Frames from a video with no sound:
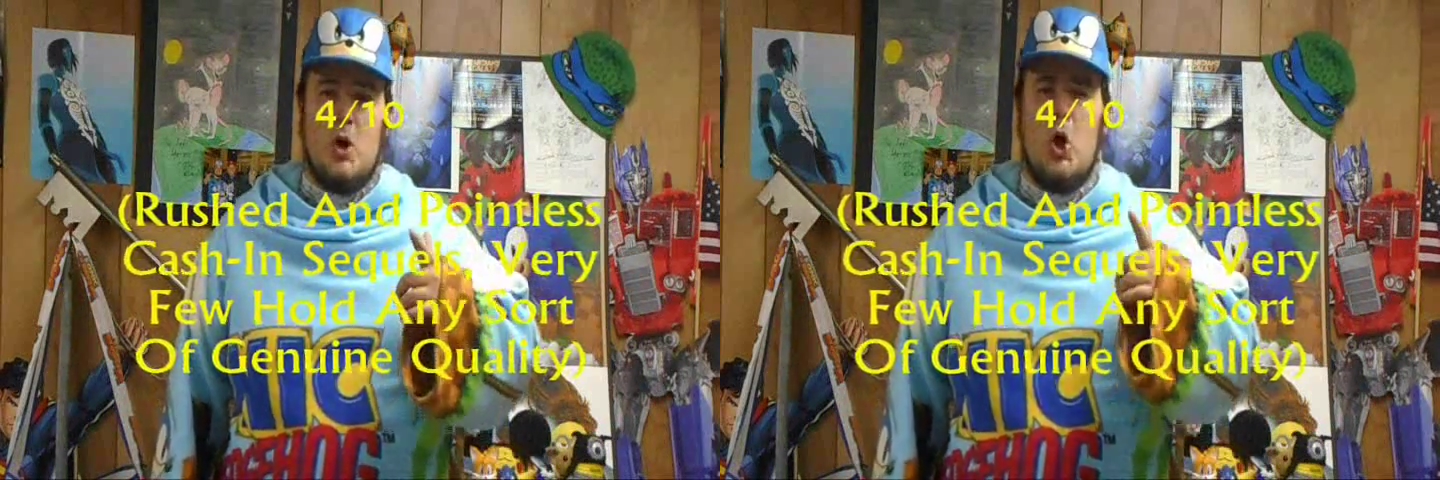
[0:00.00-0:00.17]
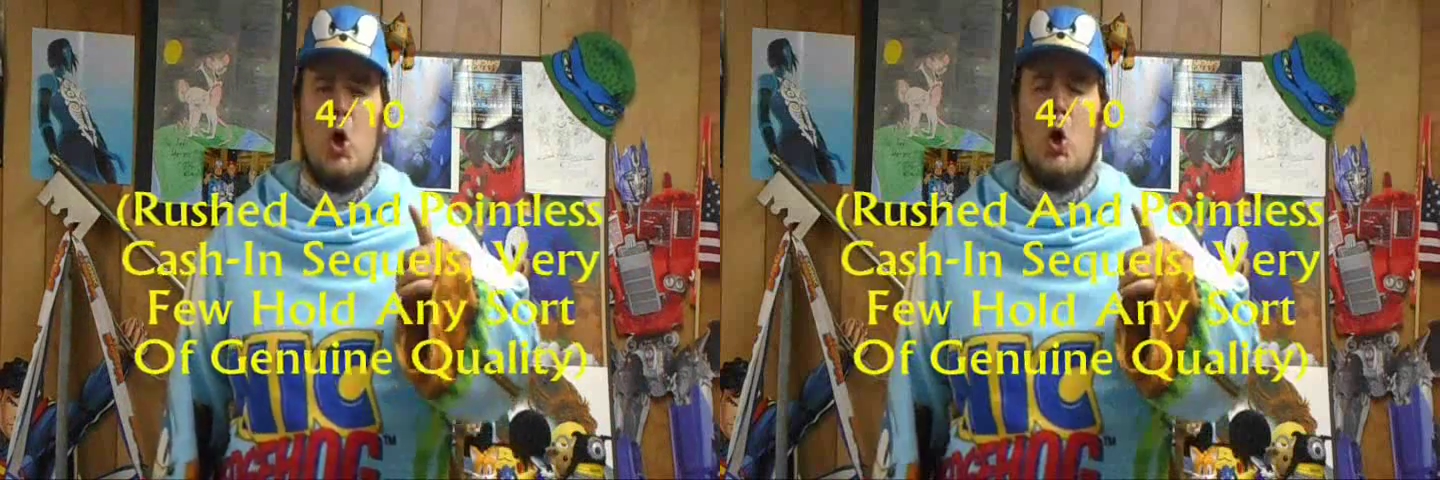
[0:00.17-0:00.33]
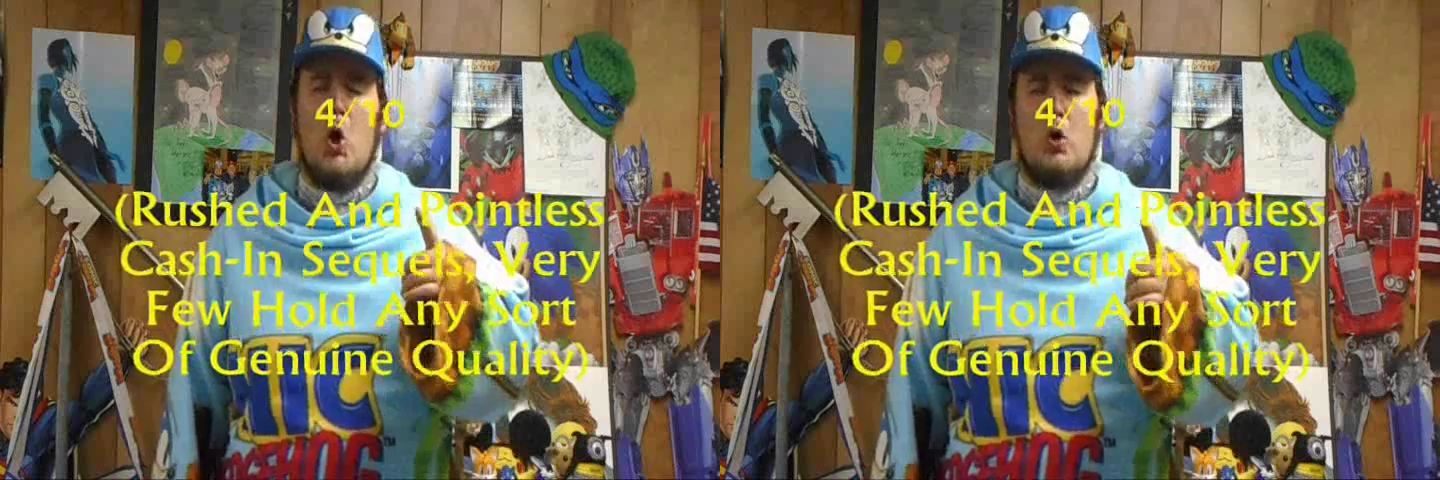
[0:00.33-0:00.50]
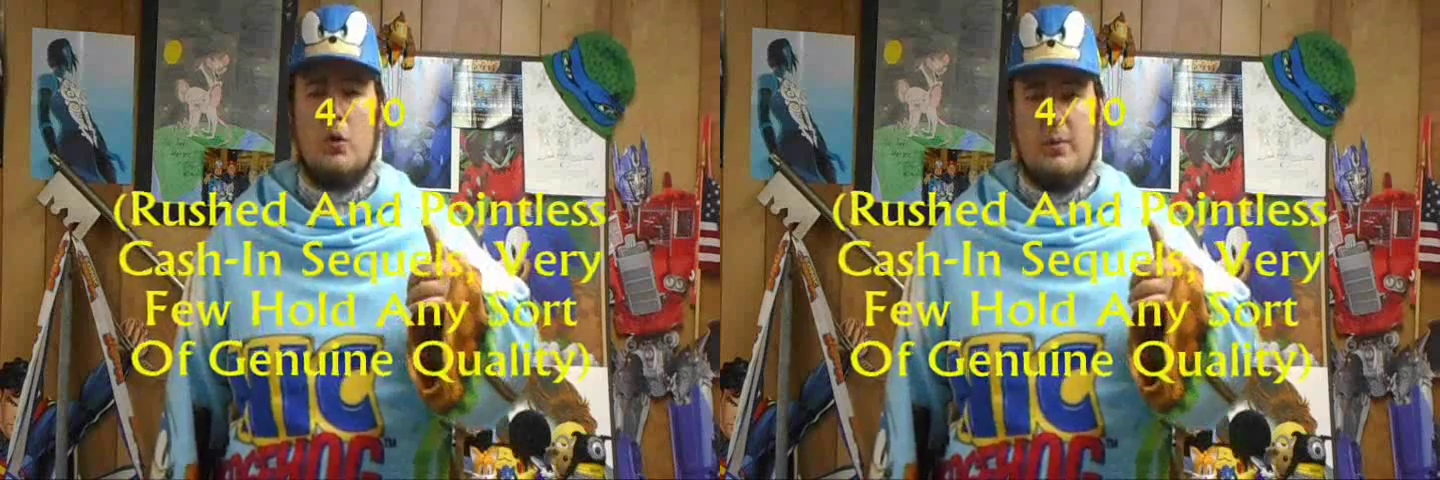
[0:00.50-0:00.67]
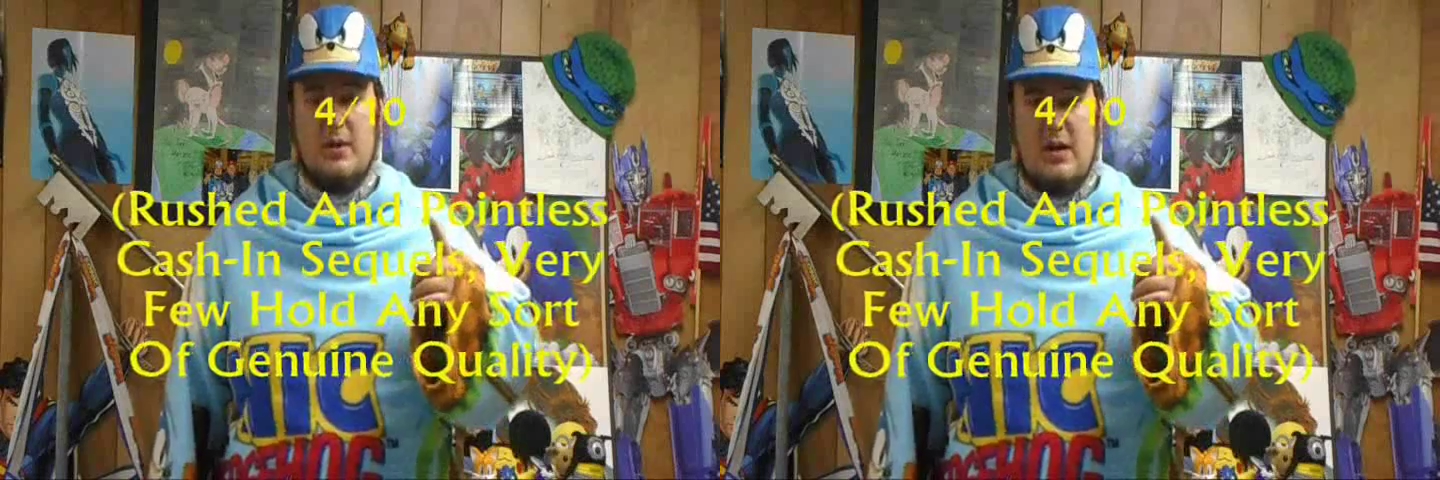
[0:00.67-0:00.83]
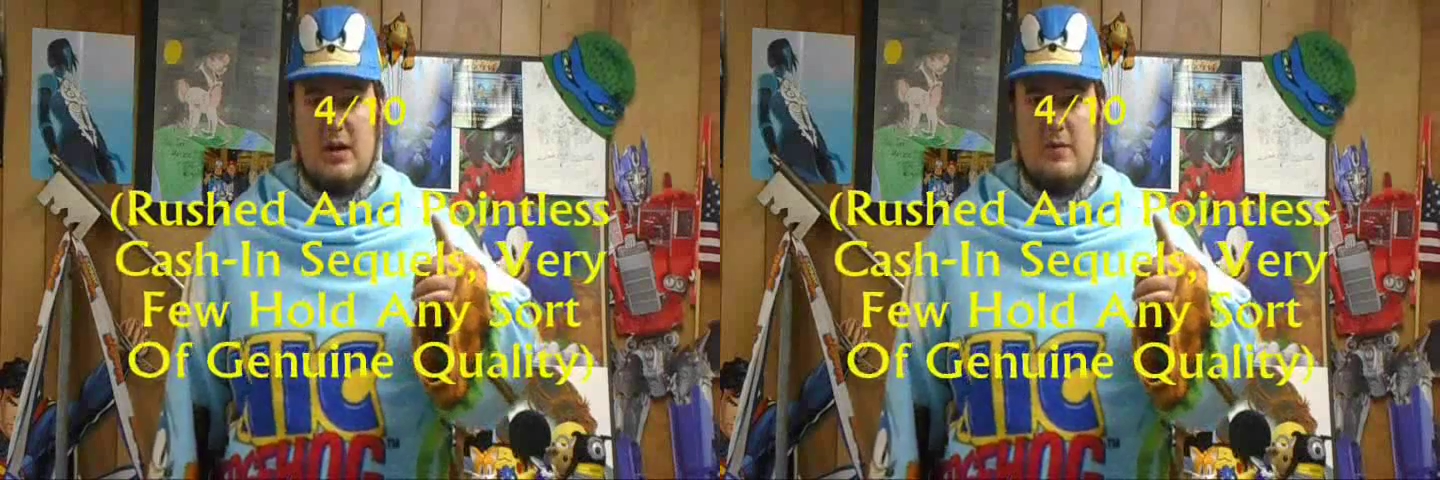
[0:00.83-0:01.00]

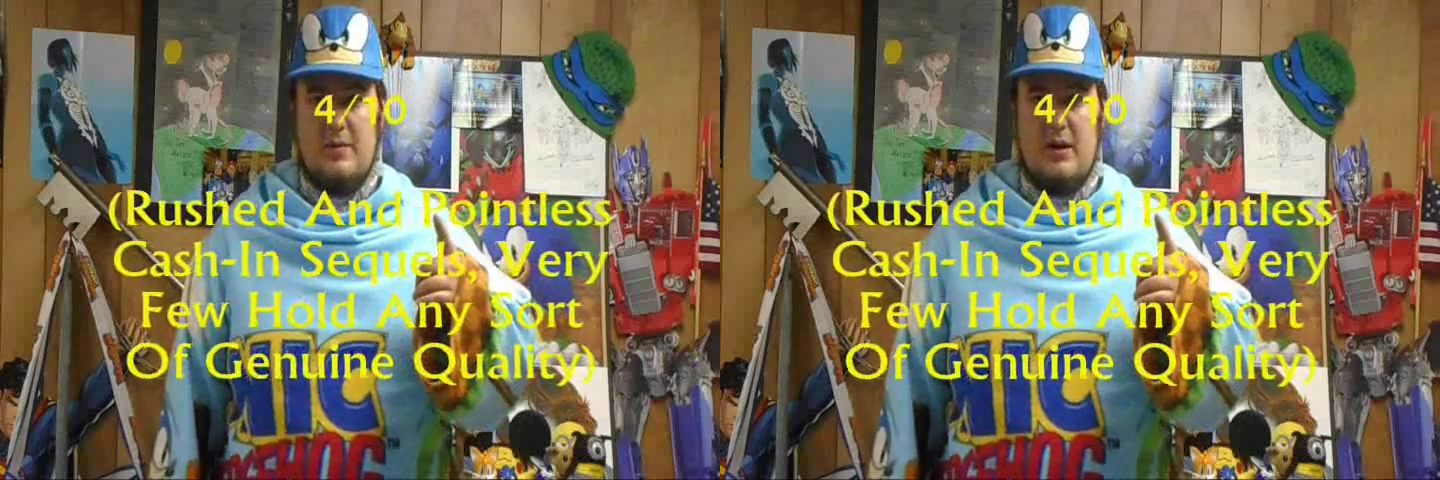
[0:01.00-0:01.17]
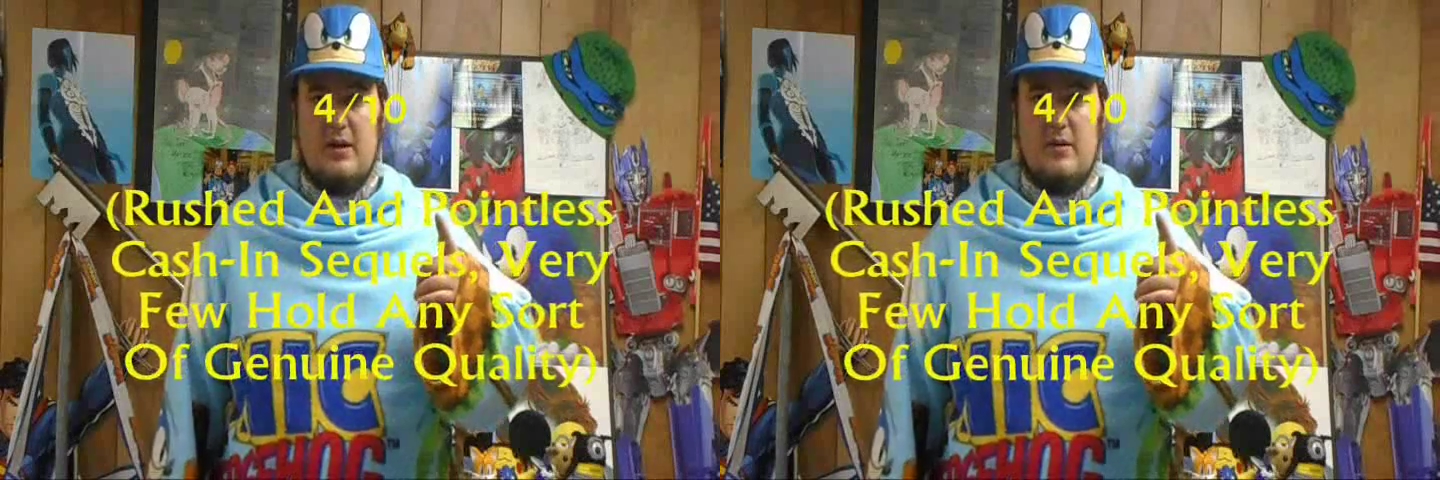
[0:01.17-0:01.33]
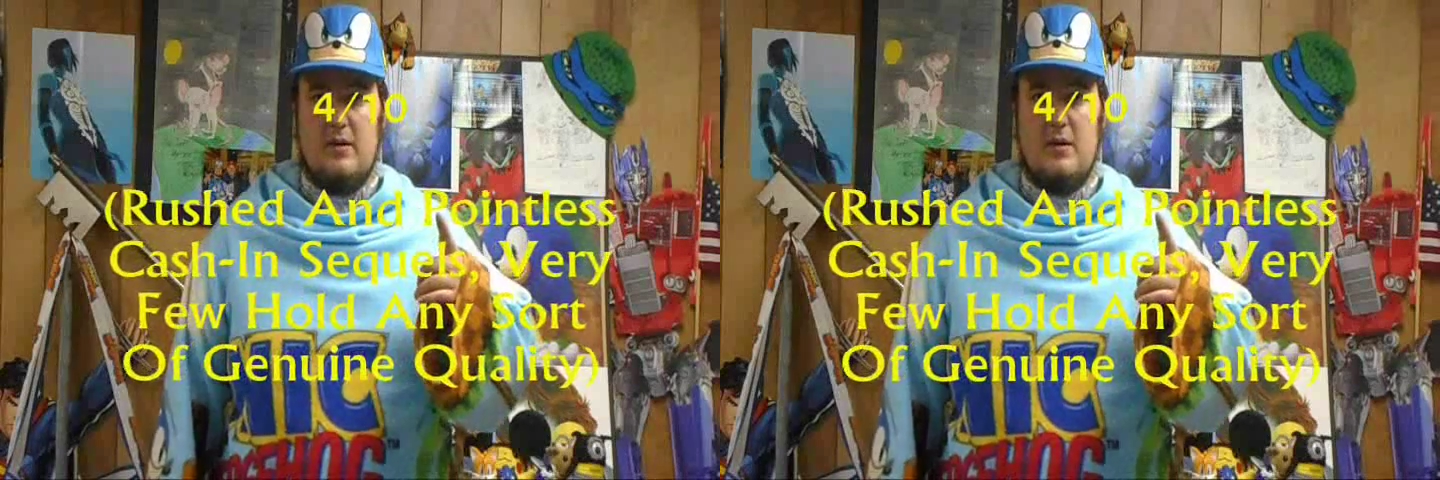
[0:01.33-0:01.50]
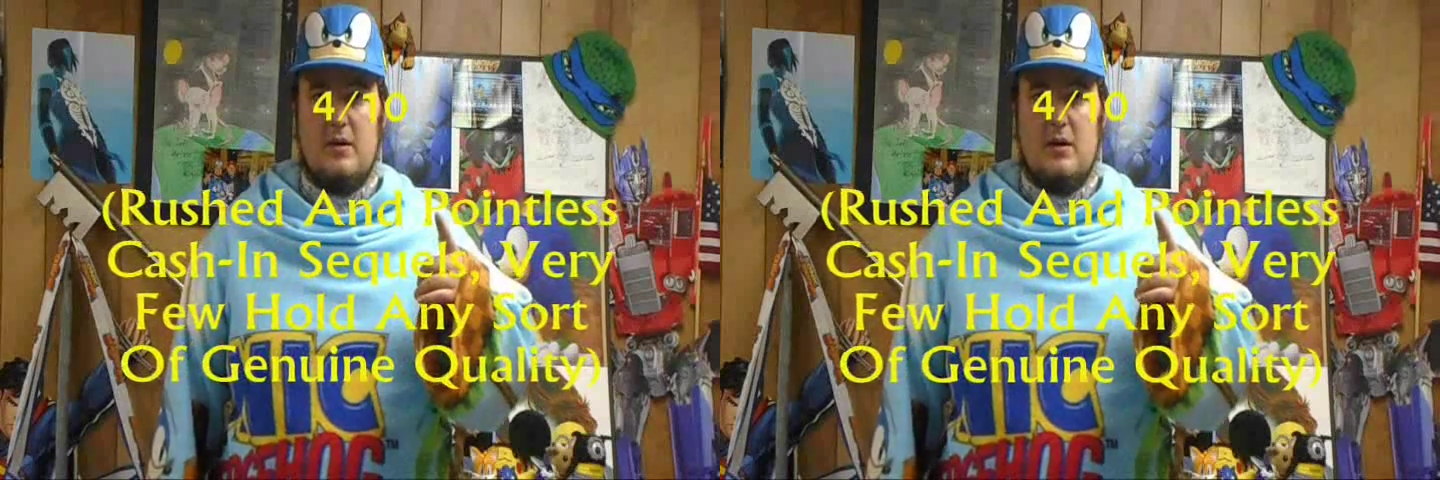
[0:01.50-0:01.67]
horribly animated.